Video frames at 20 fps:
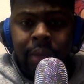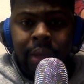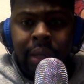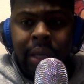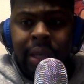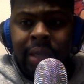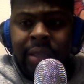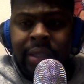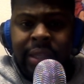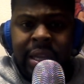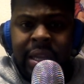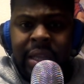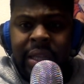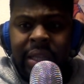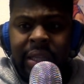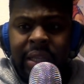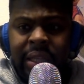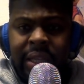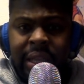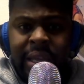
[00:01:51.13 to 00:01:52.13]
he's leading
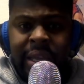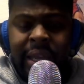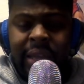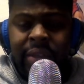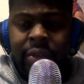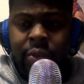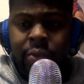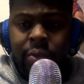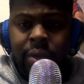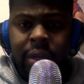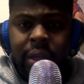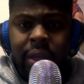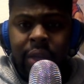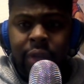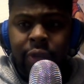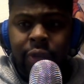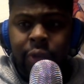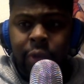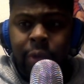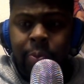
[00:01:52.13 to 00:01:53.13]
the league as a rookie
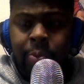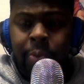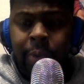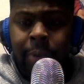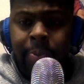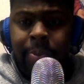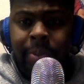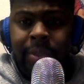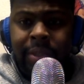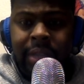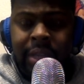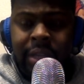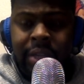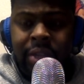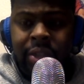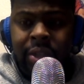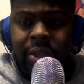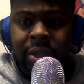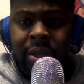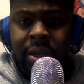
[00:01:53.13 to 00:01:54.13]
in three-point
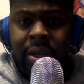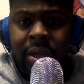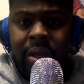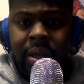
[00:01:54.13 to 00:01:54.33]
percentage.